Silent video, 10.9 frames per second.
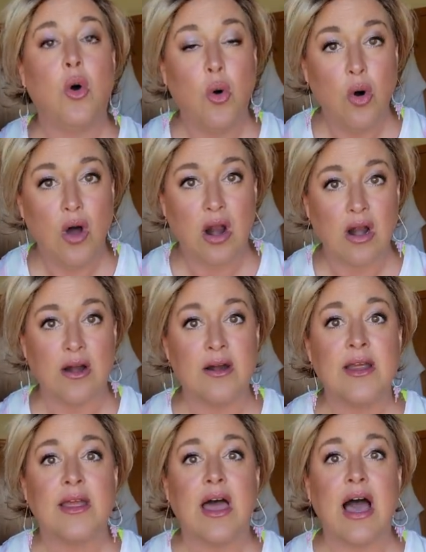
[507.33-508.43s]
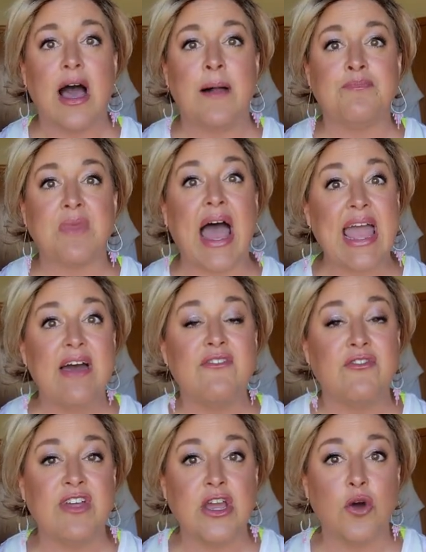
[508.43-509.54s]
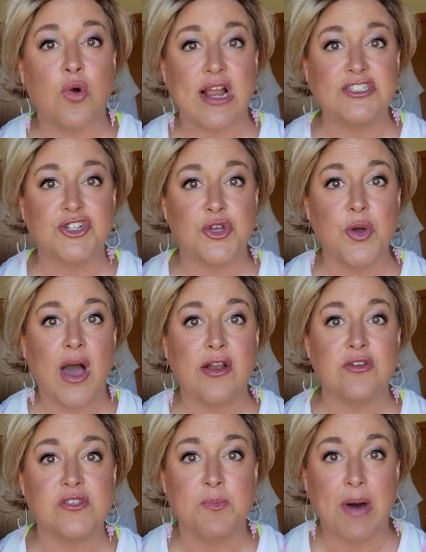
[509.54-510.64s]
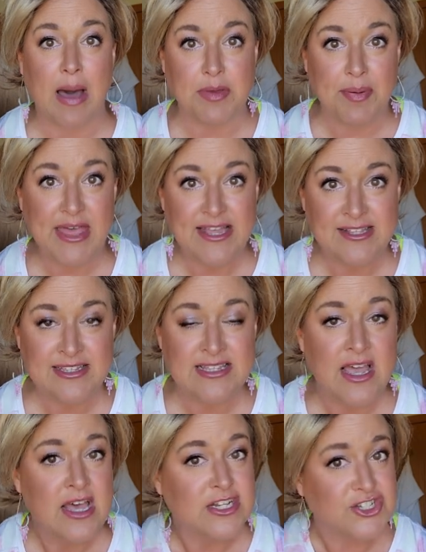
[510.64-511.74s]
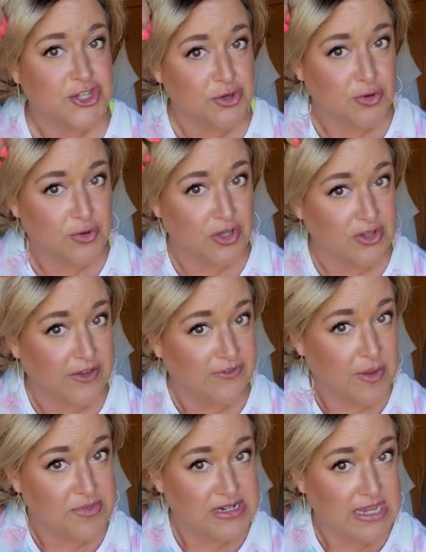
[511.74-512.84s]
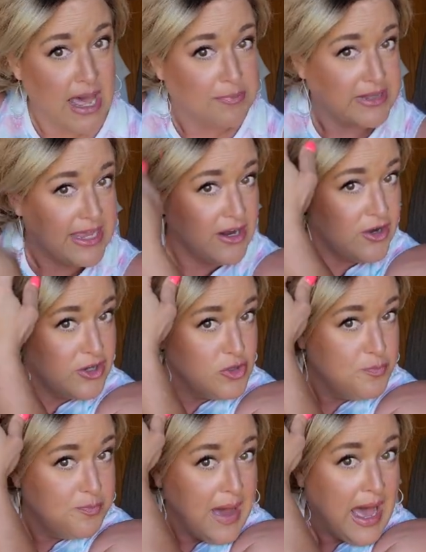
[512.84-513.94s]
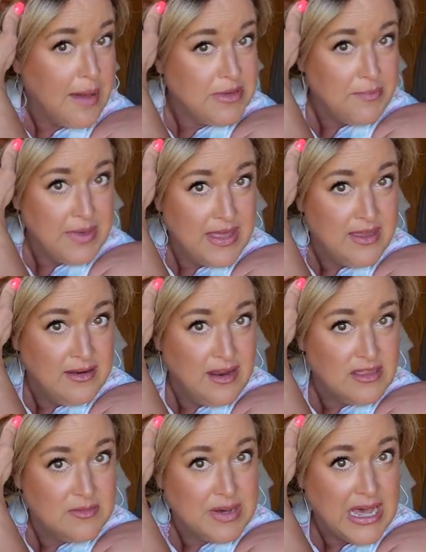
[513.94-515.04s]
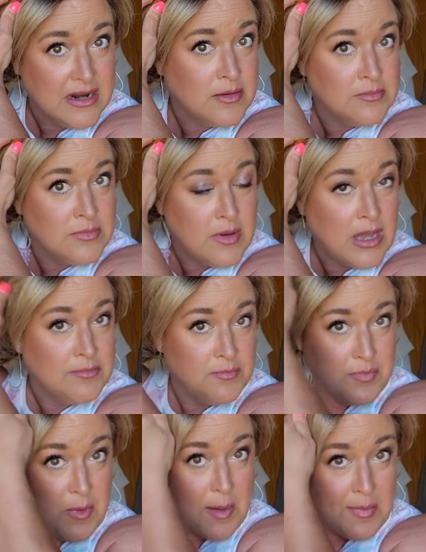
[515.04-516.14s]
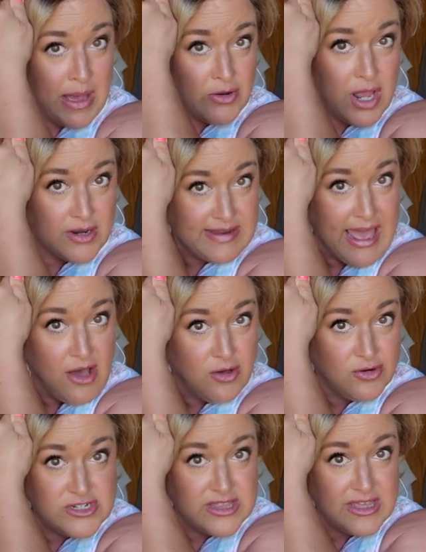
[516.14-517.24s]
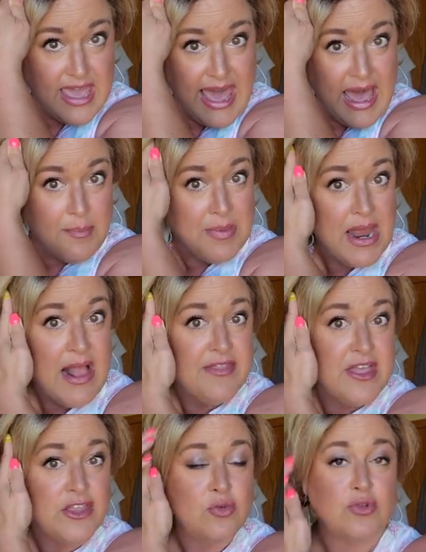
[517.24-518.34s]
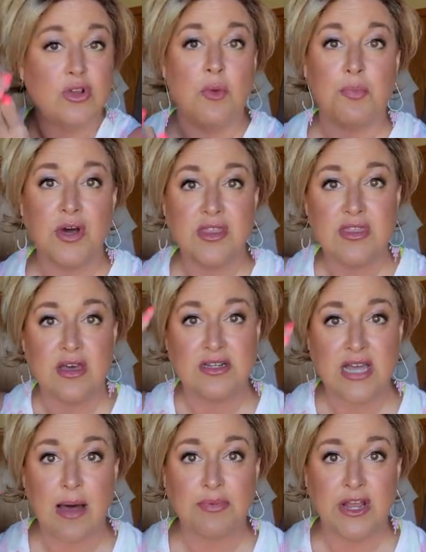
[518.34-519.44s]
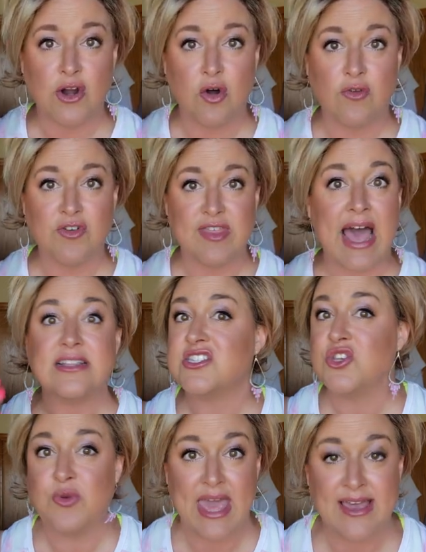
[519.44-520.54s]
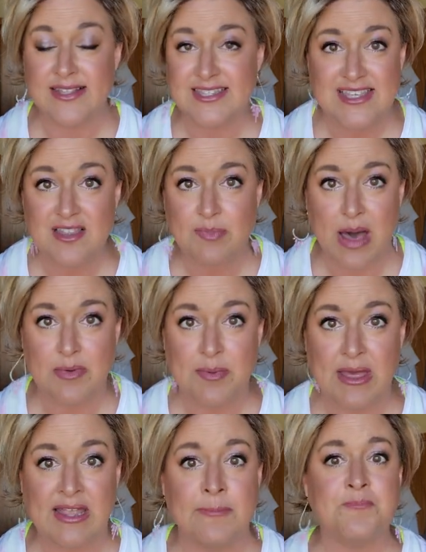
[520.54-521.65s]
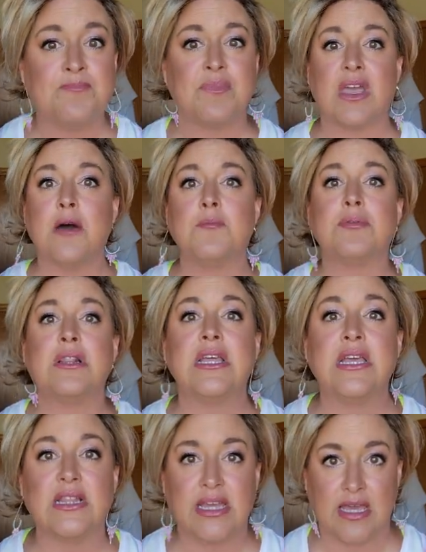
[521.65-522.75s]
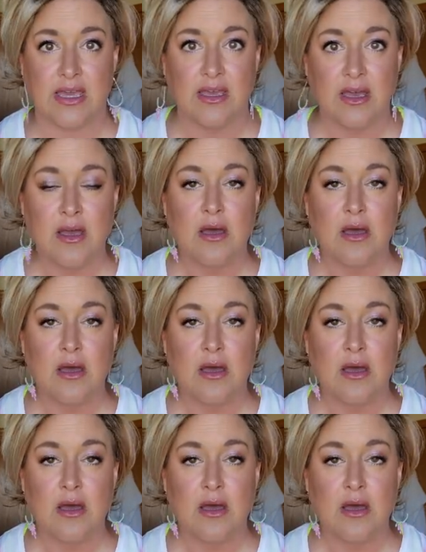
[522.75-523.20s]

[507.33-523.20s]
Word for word: or um, I have a video where I show you how to use bobby pins to, you lift up the top layer, you bobby pin the bottom uh, amount down to the cap, then you look, put the top layer over that so you can't see the bobby pin, completely